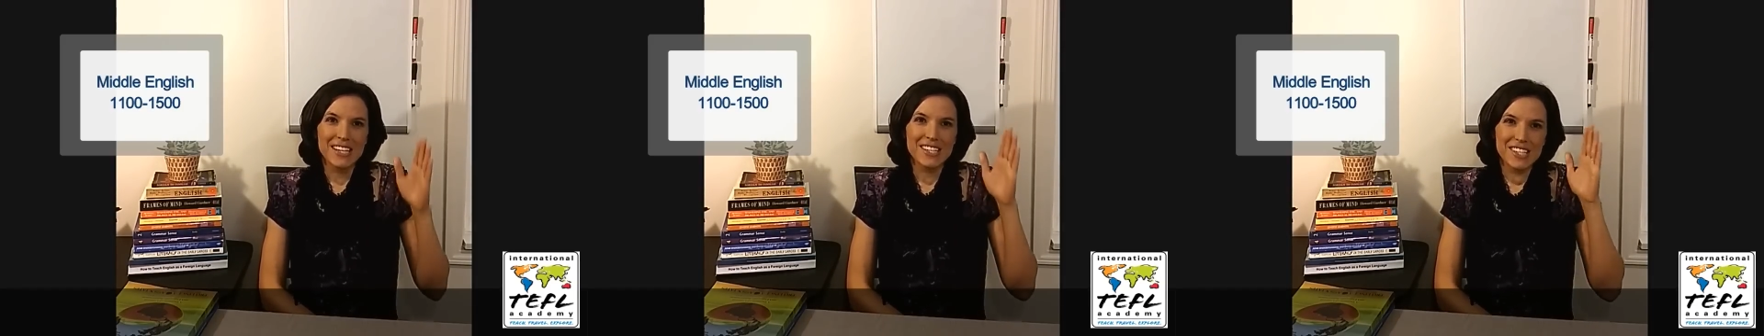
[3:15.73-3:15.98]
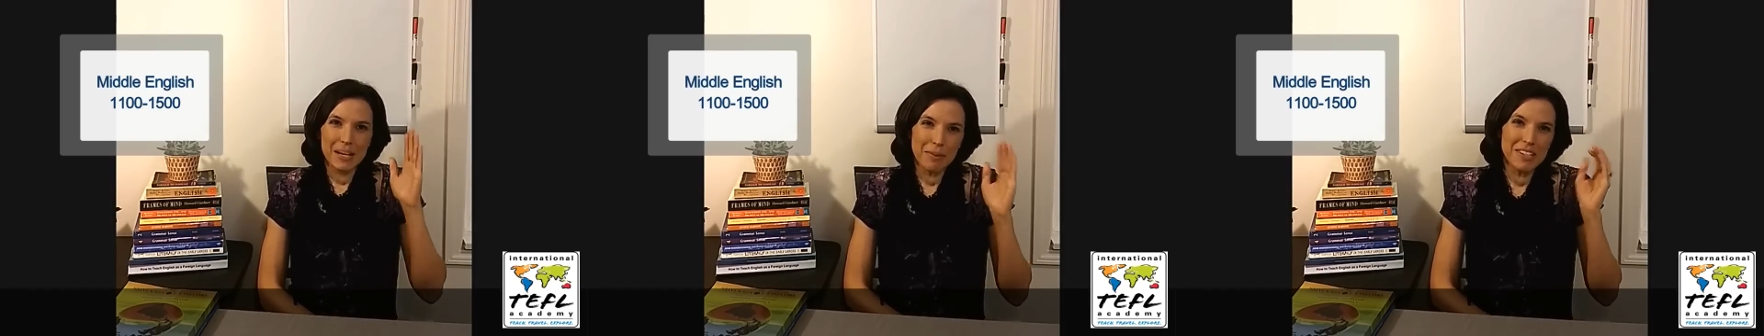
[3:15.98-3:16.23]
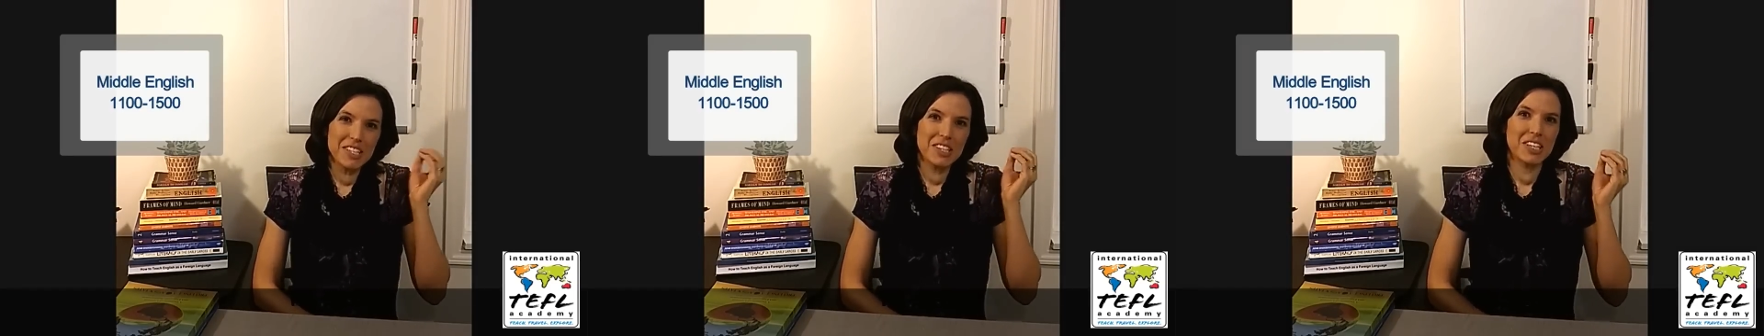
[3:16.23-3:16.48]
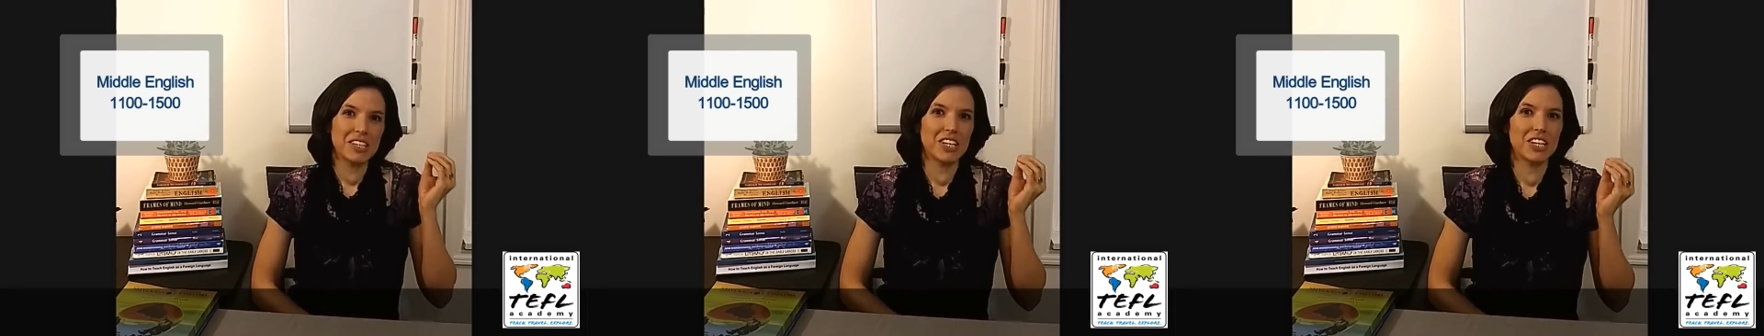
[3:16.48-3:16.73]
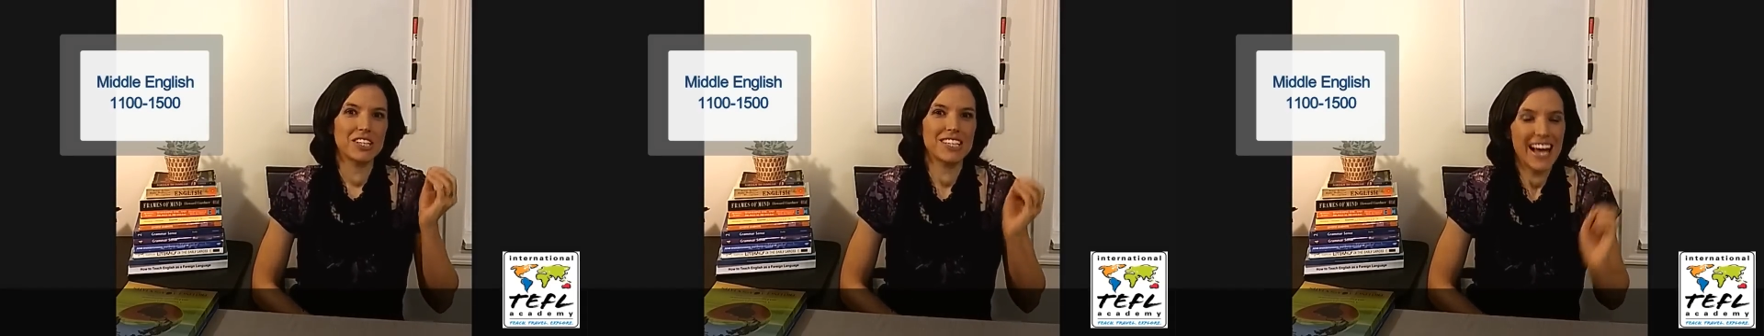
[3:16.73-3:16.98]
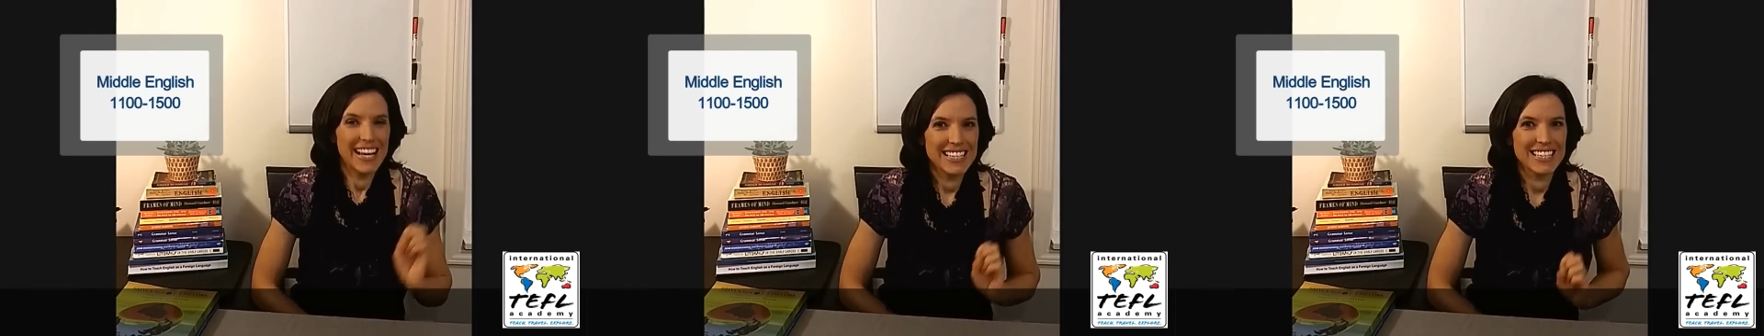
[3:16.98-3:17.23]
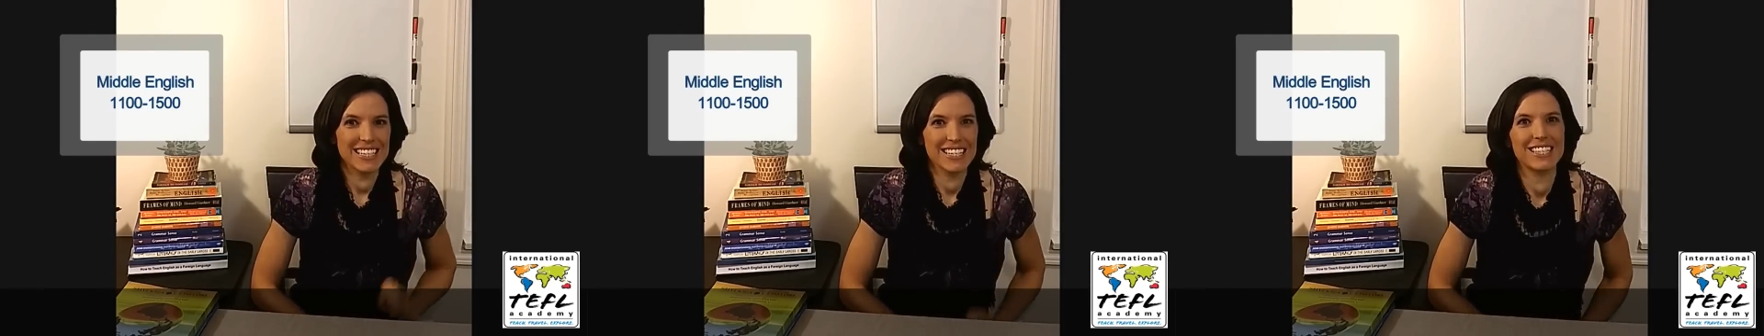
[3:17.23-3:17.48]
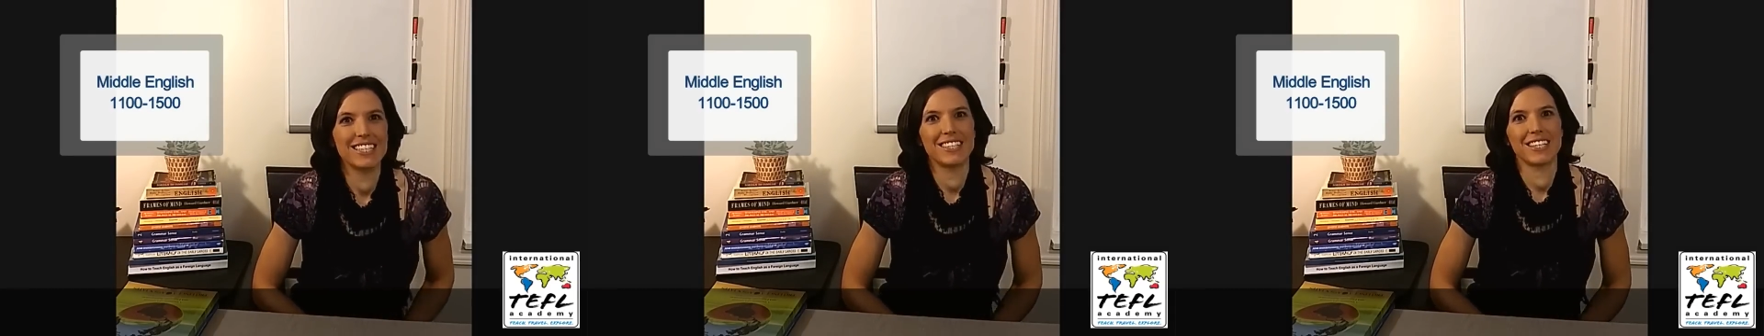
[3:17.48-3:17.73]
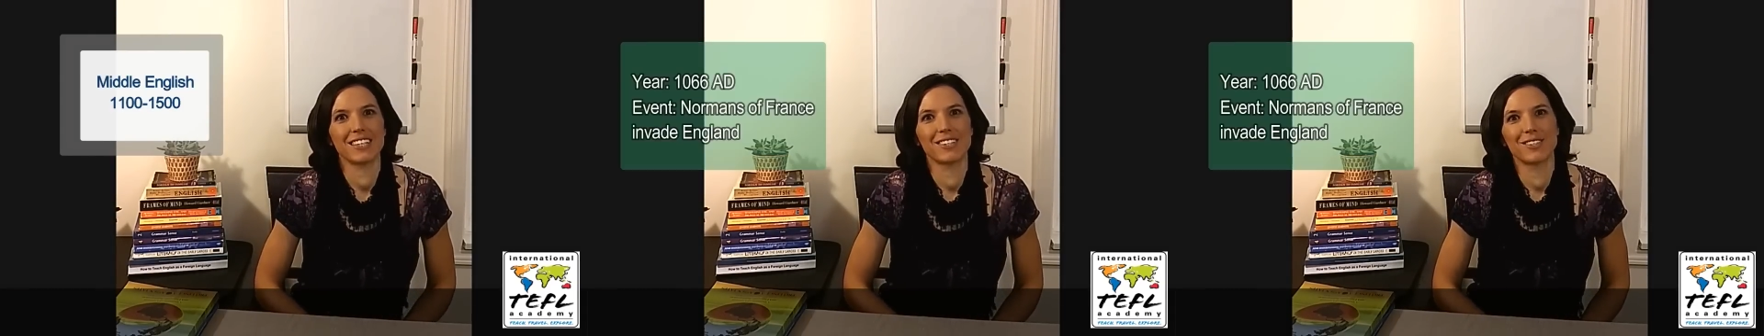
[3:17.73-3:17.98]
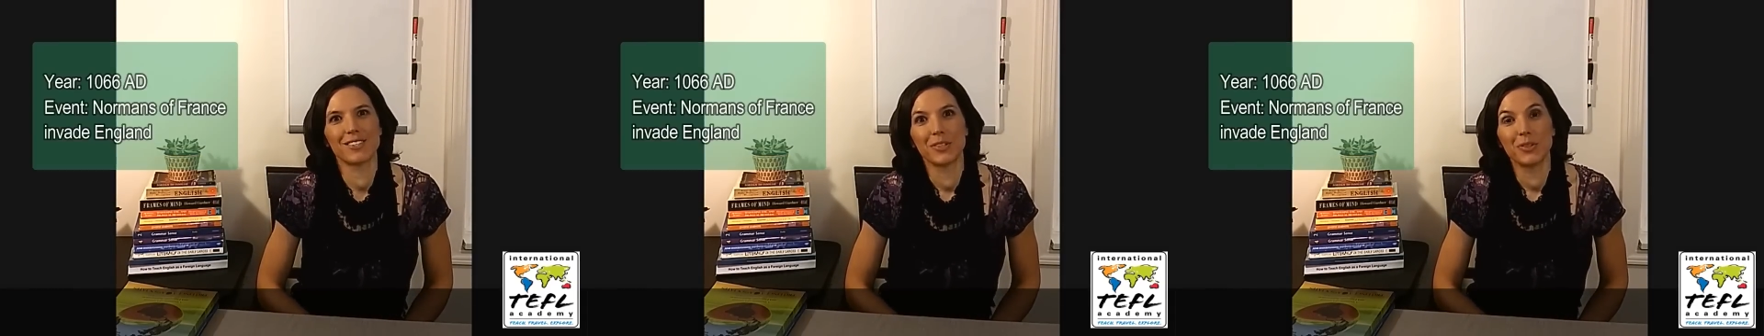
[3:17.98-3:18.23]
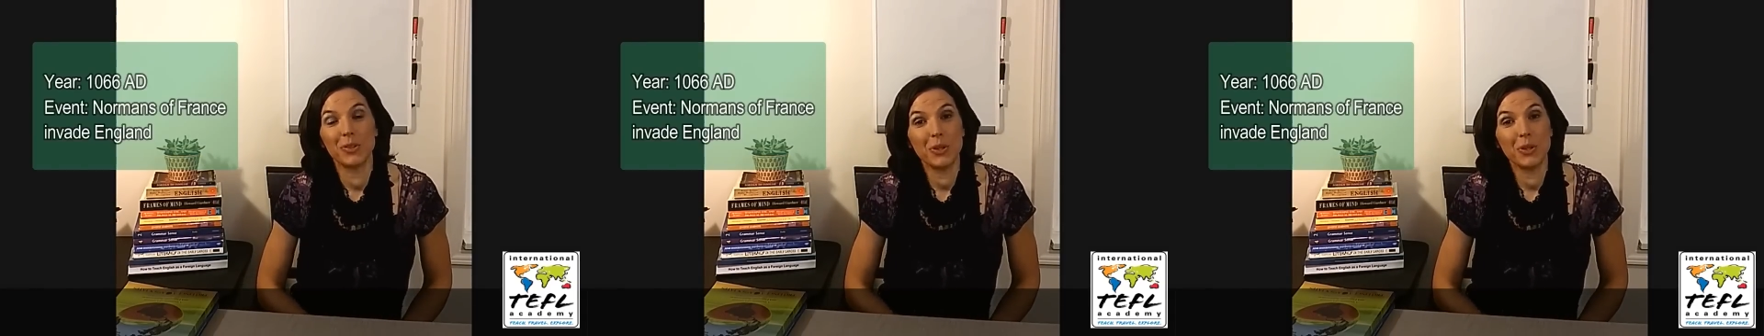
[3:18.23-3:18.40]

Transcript: Step into the year 1066.